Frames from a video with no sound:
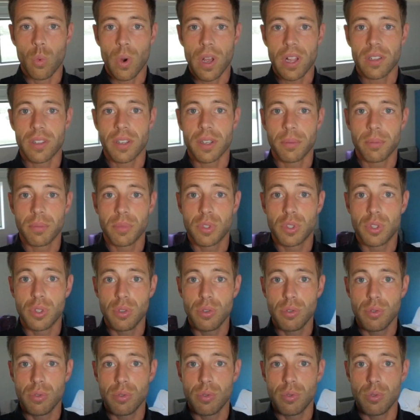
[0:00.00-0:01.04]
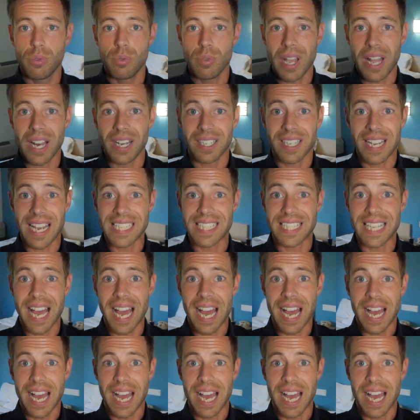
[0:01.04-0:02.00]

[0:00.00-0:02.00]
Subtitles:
Welcome to El Casa.